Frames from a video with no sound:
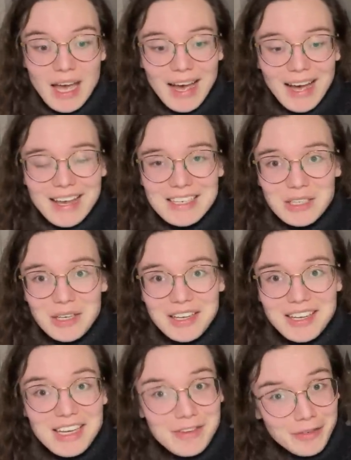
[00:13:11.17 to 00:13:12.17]
and
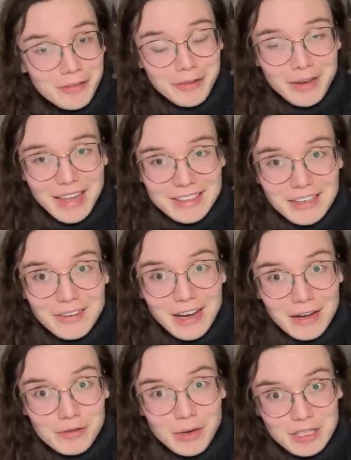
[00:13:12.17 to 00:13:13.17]
even for Lego, I
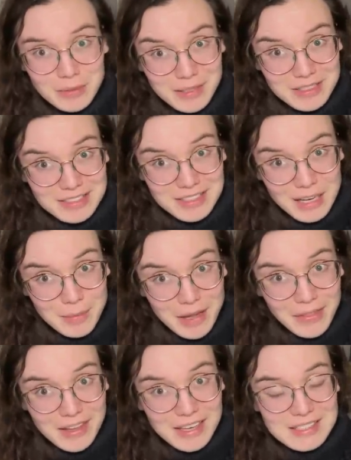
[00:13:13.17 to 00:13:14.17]
have quite a bit to say
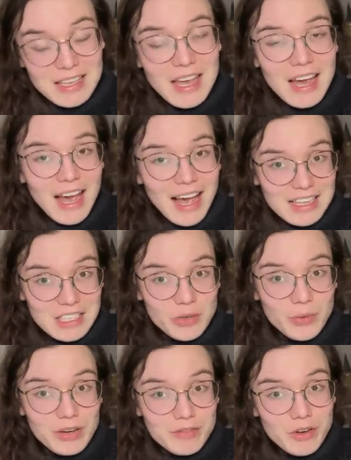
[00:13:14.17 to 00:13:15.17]
about this, as you
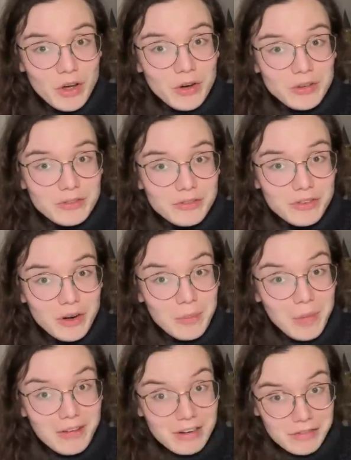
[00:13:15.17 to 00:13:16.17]
will have known from
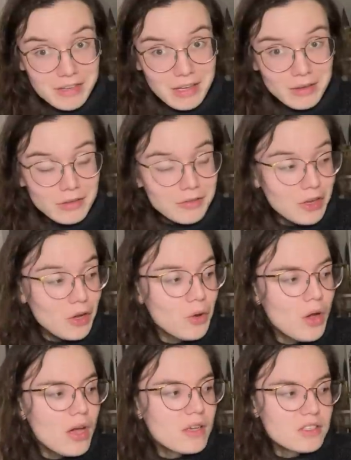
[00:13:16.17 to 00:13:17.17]
my Rivendell review,
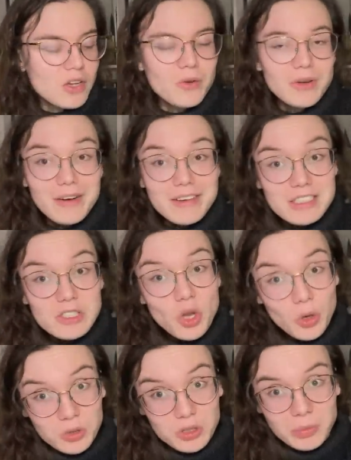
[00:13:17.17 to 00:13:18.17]
so there is
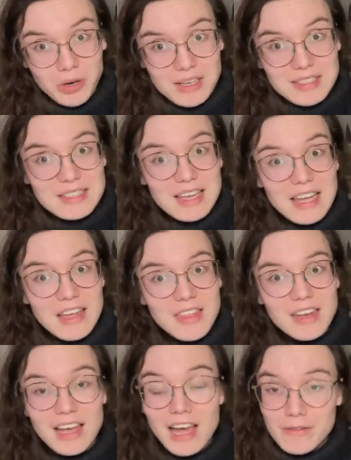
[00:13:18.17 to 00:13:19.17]
no surprises here
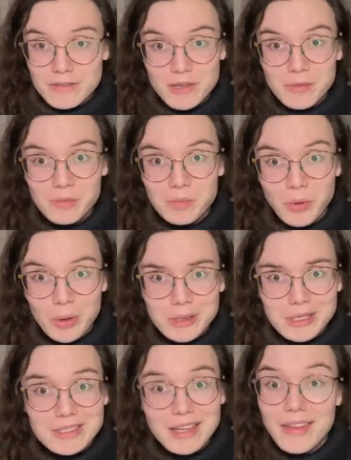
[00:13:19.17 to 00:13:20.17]
that I have some
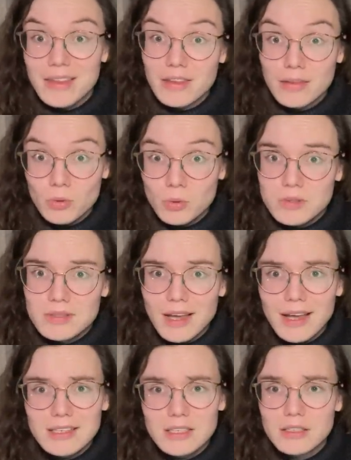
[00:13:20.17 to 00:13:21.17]
pointers and thoughts
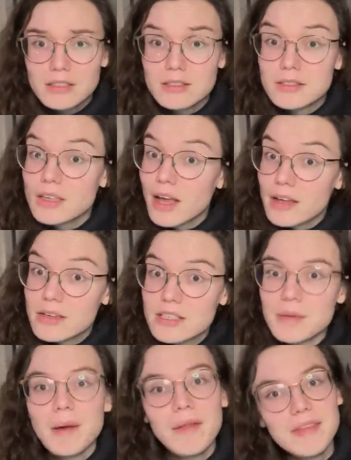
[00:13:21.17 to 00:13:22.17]
and concerns
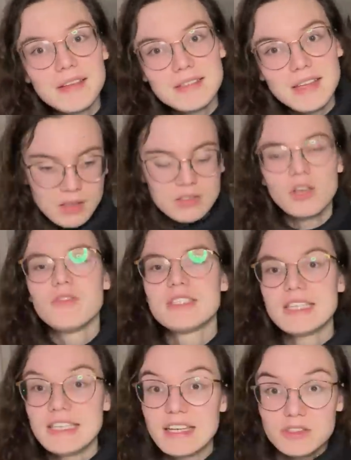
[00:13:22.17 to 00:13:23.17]
about this set. So
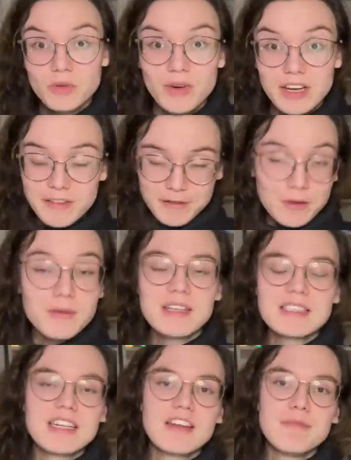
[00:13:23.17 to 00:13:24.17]
obviously there's already a few
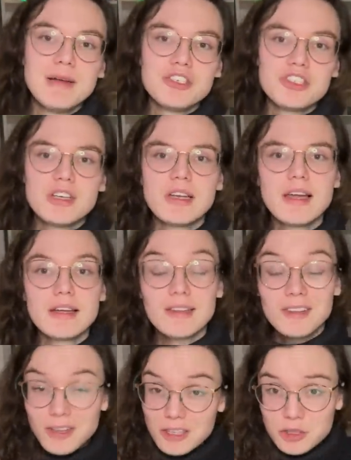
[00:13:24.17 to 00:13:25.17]
things that I've mentioned, like the
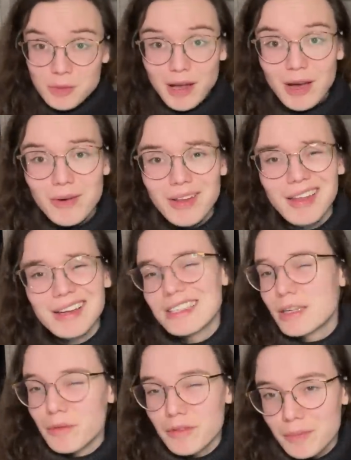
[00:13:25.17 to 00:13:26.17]
clutch power, like
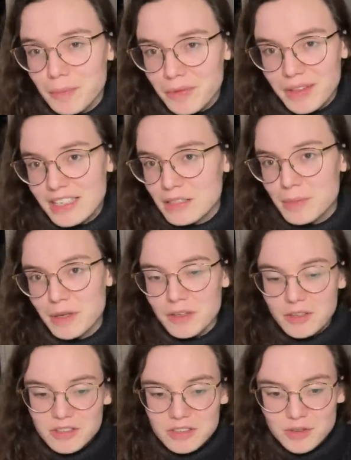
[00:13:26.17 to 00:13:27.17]
some of the things being
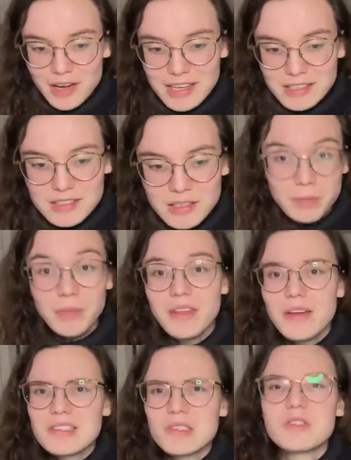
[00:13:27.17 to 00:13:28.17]
under stress, but
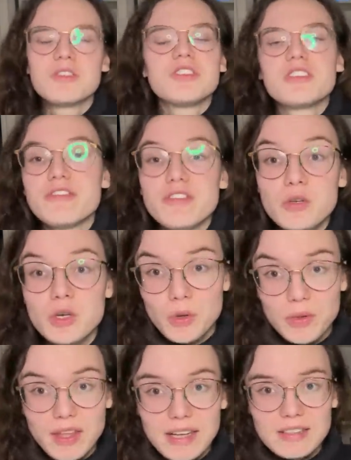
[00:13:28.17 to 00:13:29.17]
there's also just a few new
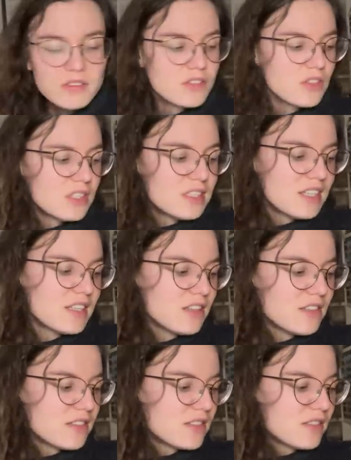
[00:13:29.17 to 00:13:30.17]
things. So the
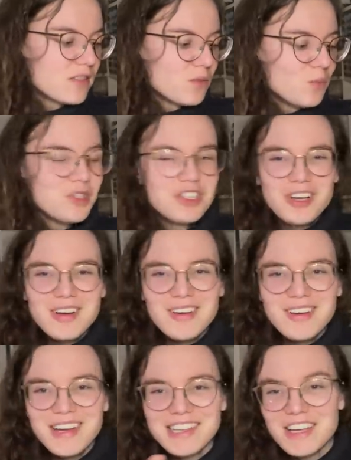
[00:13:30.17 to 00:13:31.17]
stickers, which
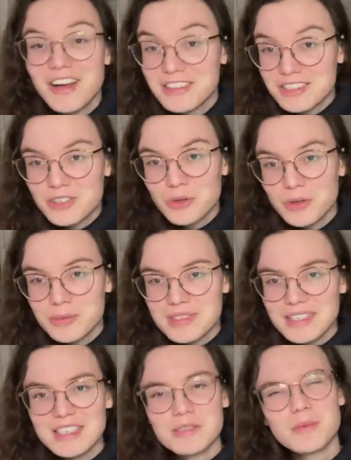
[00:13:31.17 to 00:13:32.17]
it's hard to call them
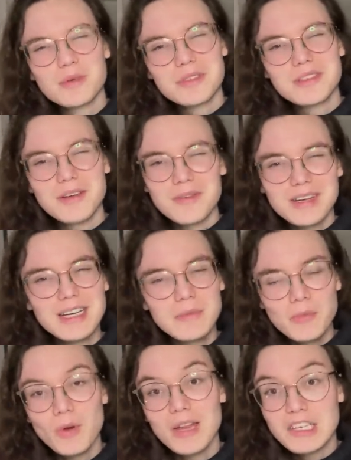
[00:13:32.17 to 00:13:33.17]
stickers because they're really
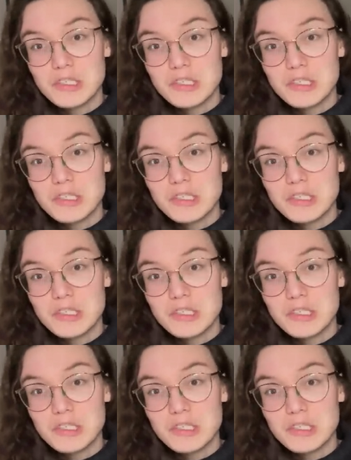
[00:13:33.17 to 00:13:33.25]
more like